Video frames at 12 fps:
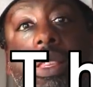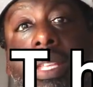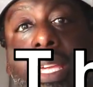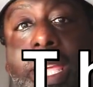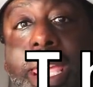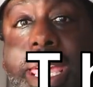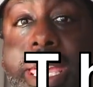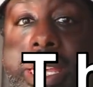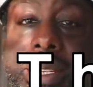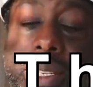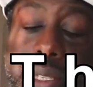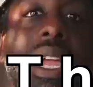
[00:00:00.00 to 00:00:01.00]
the
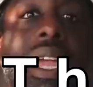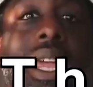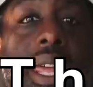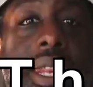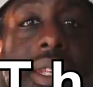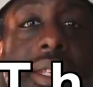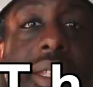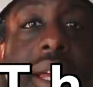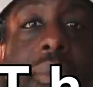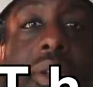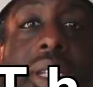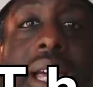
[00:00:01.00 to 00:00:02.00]
heat. In the
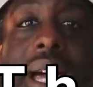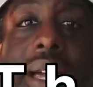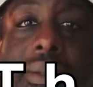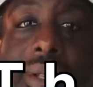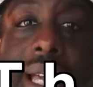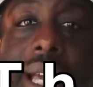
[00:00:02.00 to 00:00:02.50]
summer times,